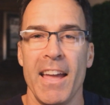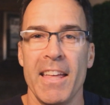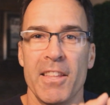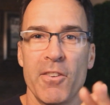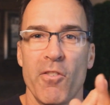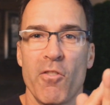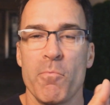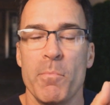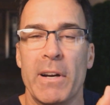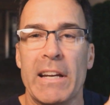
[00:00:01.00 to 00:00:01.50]
Hey
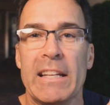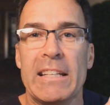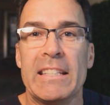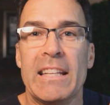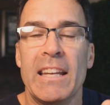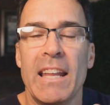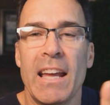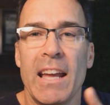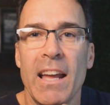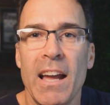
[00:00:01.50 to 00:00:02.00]
there, everybody.
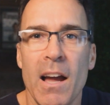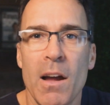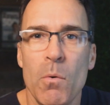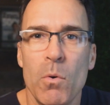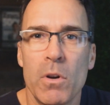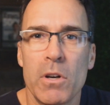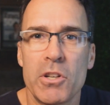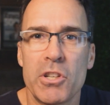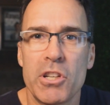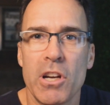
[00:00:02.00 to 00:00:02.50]
Today I
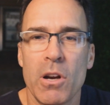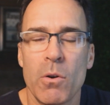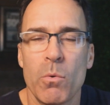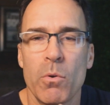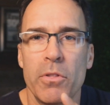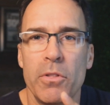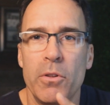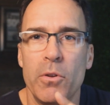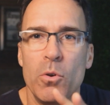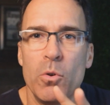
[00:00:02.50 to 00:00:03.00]
want to share
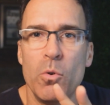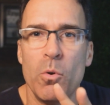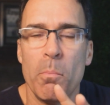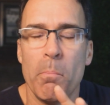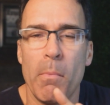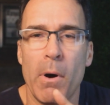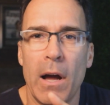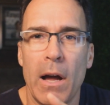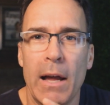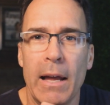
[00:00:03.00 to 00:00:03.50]
with you
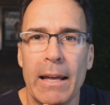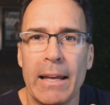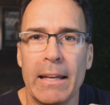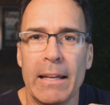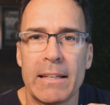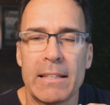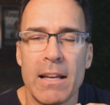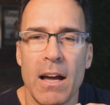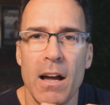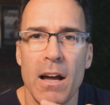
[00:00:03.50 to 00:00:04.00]

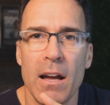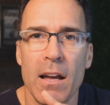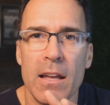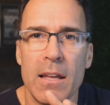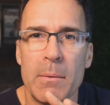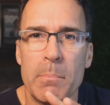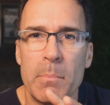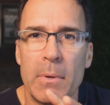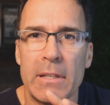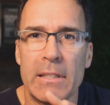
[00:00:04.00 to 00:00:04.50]
my
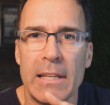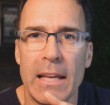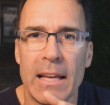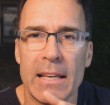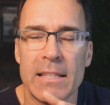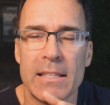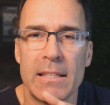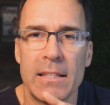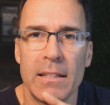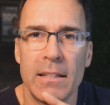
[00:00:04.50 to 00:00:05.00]

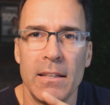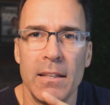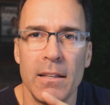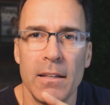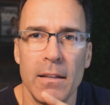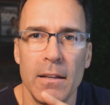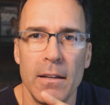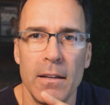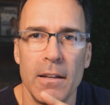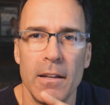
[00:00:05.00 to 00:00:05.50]
time-tested,
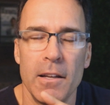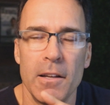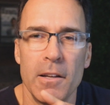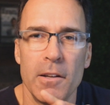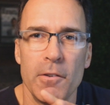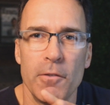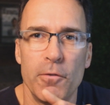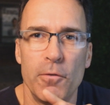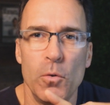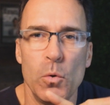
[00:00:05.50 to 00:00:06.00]

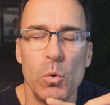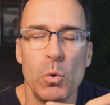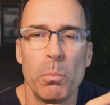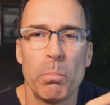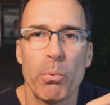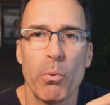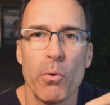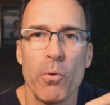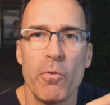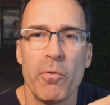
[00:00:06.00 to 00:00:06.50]

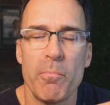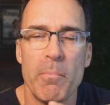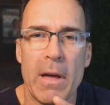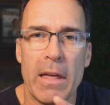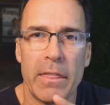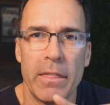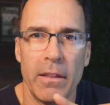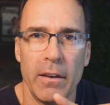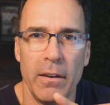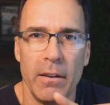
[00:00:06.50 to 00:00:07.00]
foolproof
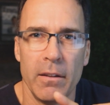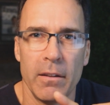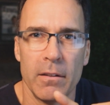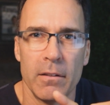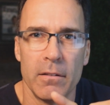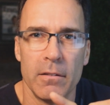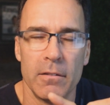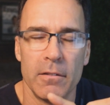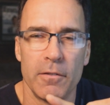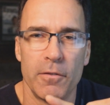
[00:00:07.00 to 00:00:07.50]
method
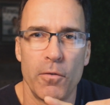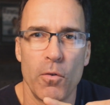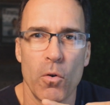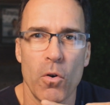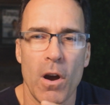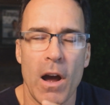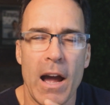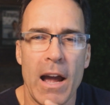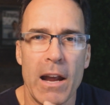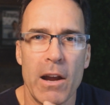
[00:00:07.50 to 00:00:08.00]

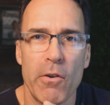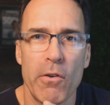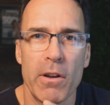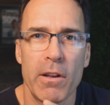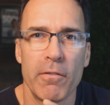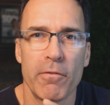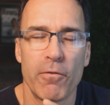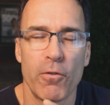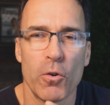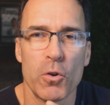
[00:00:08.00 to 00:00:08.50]
for
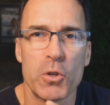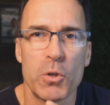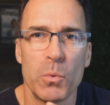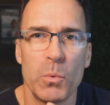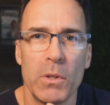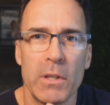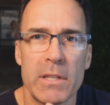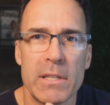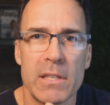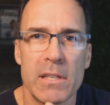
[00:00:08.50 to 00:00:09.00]
hiring
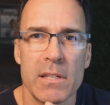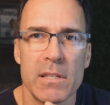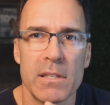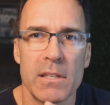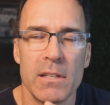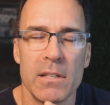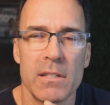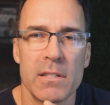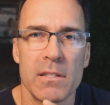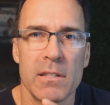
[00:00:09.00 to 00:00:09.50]
virtual
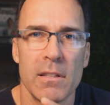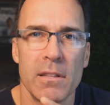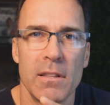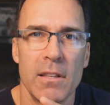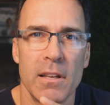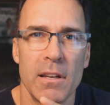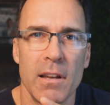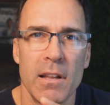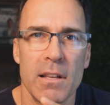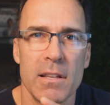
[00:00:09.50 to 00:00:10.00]
assistants
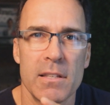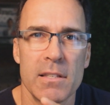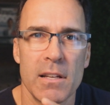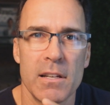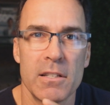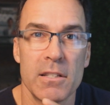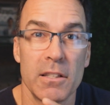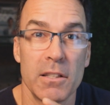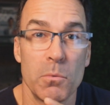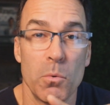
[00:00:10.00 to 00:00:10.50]
that
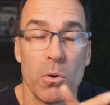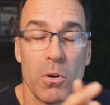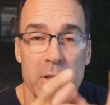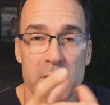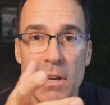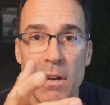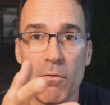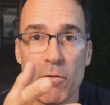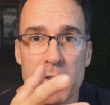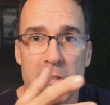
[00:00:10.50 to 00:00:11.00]
essentially
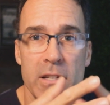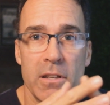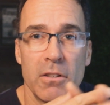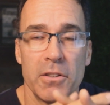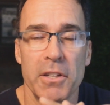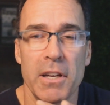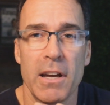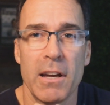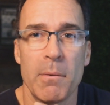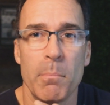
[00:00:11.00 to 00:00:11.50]
works every
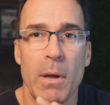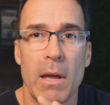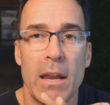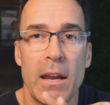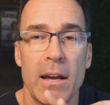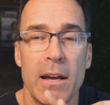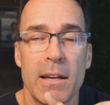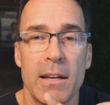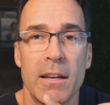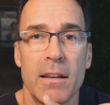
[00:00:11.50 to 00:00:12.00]
single time.
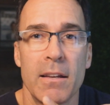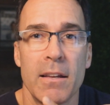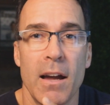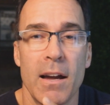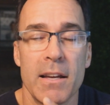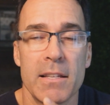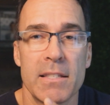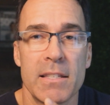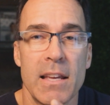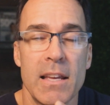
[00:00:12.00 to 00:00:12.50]
And
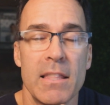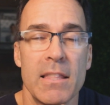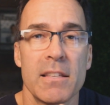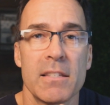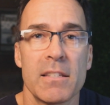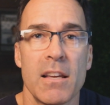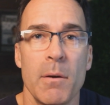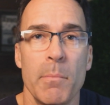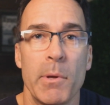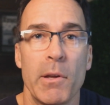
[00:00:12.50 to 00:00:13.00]
I say
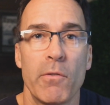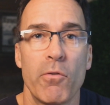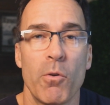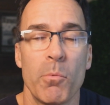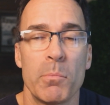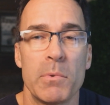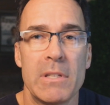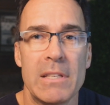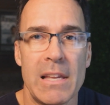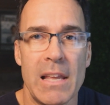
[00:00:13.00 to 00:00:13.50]
this coming
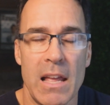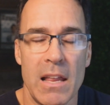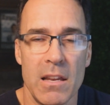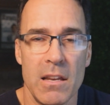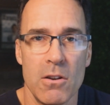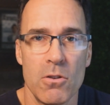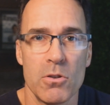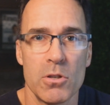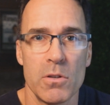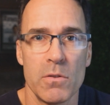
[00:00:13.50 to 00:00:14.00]
from
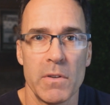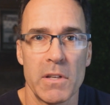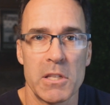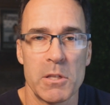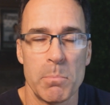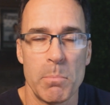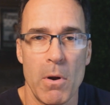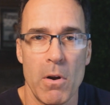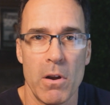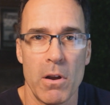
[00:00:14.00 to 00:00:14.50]
10 years of
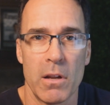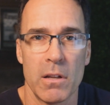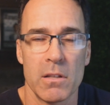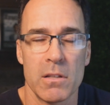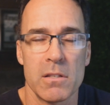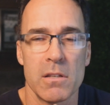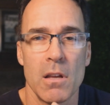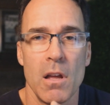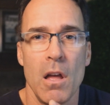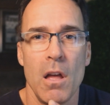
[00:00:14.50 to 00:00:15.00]

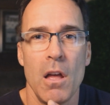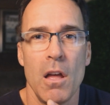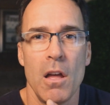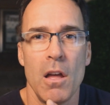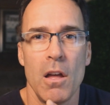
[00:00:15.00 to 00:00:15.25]
experience